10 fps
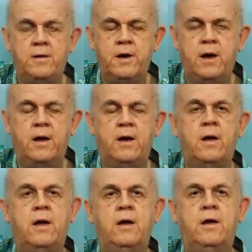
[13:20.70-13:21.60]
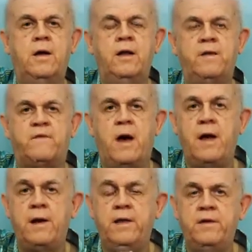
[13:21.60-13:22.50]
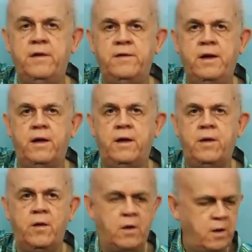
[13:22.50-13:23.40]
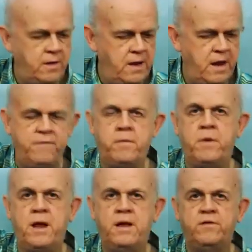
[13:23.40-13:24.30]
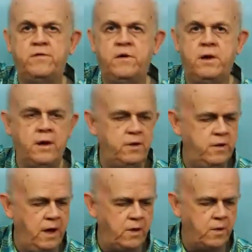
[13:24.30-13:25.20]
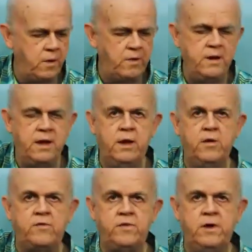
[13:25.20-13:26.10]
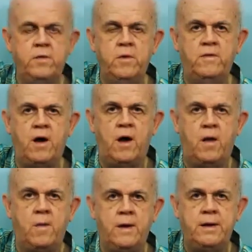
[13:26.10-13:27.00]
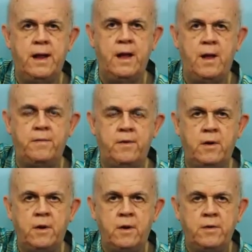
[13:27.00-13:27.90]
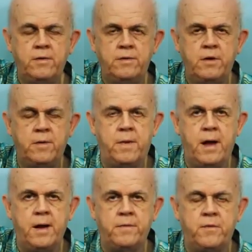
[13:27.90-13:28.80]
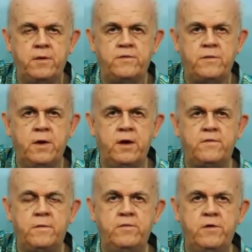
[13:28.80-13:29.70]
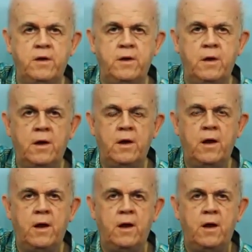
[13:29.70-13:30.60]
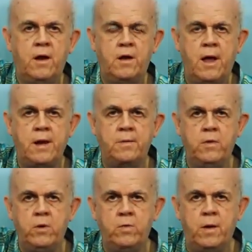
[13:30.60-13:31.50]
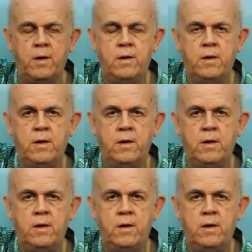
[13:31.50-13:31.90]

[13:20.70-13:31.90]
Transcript: Okay, and then finally the D. Now if you're playing G and you had to go to D, you see you moving all the way down to the bottom 3 strings from G. A lot of movement.